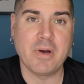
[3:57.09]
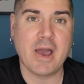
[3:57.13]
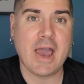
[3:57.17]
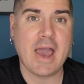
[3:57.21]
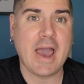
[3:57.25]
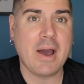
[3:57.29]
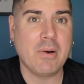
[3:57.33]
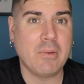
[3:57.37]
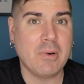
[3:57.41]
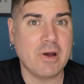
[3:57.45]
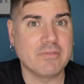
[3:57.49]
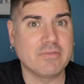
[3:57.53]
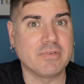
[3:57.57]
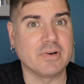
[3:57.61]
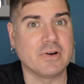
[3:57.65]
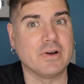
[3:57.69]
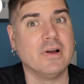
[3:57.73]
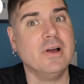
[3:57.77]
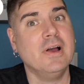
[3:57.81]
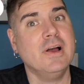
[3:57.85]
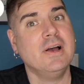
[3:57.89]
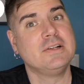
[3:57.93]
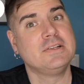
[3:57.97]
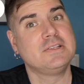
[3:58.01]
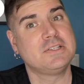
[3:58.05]
However,
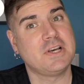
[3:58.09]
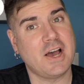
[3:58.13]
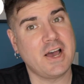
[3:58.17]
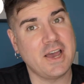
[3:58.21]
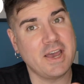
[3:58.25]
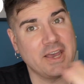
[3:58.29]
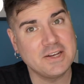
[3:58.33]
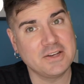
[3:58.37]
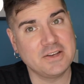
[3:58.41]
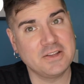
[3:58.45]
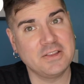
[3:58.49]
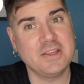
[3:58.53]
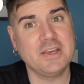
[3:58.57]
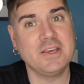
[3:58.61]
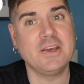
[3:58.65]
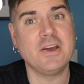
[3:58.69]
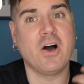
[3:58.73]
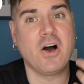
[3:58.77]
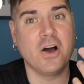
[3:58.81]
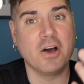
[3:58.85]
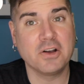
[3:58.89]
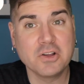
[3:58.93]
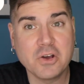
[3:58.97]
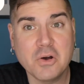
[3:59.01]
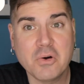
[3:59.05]
tying to the
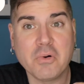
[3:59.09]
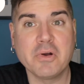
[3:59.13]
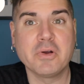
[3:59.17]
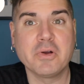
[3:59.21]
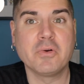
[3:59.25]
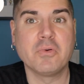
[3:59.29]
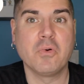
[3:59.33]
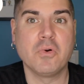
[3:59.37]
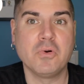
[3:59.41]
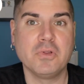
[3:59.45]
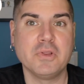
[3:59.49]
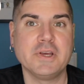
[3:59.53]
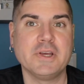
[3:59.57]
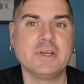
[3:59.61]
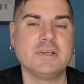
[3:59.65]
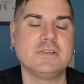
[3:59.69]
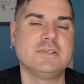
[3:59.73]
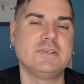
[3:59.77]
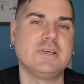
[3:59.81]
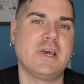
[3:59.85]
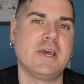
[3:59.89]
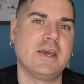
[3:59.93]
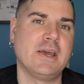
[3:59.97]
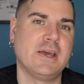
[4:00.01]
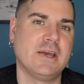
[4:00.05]
ongoing rolling,
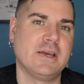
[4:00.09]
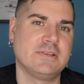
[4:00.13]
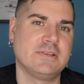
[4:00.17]
say,